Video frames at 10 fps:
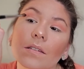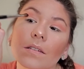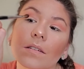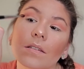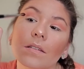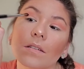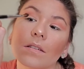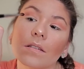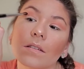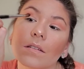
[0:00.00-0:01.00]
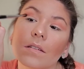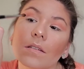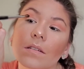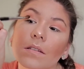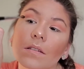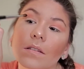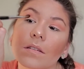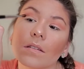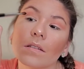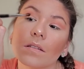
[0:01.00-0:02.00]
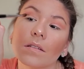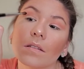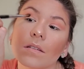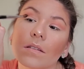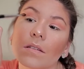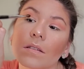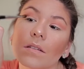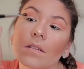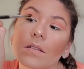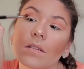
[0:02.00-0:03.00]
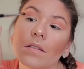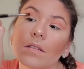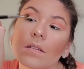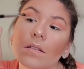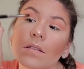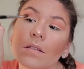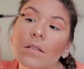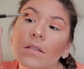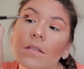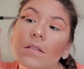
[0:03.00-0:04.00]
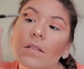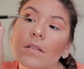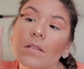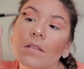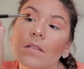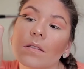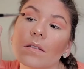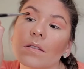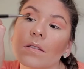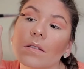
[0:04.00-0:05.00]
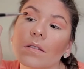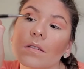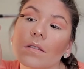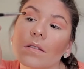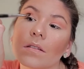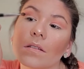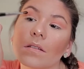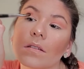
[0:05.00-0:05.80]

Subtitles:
[no speech]